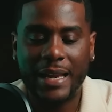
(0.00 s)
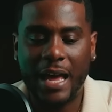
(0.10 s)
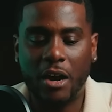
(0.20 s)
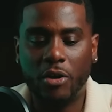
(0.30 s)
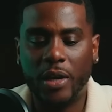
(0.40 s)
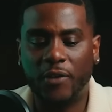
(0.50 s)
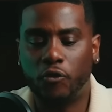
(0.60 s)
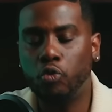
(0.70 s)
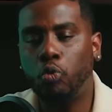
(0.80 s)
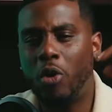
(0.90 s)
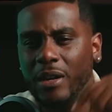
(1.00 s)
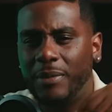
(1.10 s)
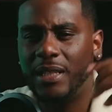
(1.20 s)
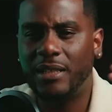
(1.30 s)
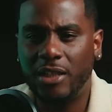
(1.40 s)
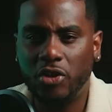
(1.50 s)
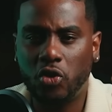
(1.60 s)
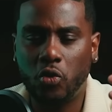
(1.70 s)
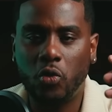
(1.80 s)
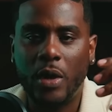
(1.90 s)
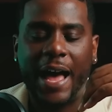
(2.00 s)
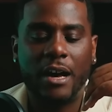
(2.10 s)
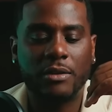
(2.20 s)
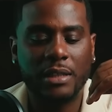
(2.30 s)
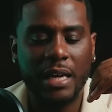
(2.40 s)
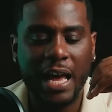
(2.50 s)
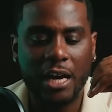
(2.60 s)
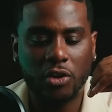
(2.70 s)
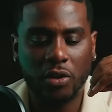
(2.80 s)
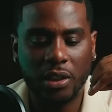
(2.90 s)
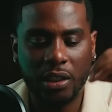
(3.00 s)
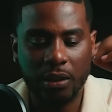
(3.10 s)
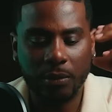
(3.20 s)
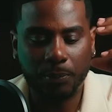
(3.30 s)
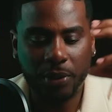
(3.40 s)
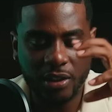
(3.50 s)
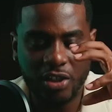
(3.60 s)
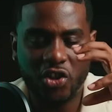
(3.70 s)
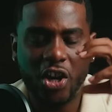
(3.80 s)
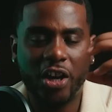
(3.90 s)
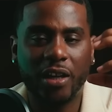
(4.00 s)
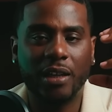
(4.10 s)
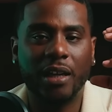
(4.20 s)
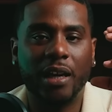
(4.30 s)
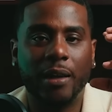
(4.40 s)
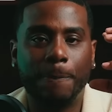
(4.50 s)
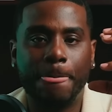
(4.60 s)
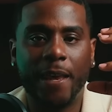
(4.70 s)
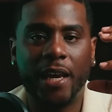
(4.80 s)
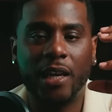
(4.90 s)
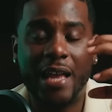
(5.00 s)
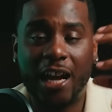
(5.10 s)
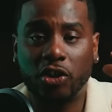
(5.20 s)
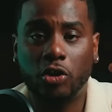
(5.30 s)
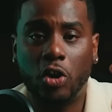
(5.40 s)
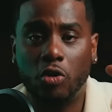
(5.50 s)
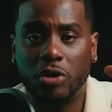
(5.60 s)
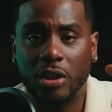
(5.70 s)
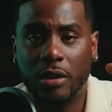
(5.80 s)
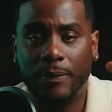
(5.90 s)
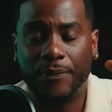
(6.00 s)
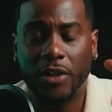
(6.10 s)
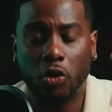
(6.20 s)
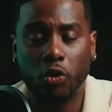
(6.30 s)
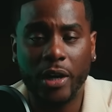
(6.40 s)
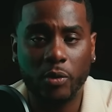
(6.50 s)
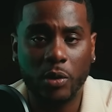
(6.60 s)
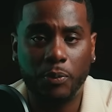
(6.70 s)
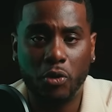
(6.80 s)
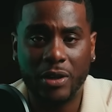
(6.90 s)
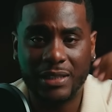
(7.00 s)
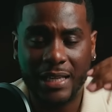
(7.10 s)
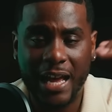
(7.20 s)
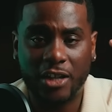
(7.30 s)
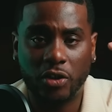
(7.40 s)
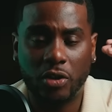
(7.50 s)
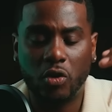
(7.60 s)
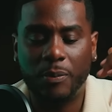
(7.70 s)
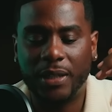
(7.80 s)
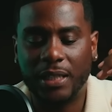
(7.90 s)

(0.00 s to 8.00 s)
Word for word: Now, if you want me to teach you how to actually put the jargon in and actually go to um, the credit reports and actually do it,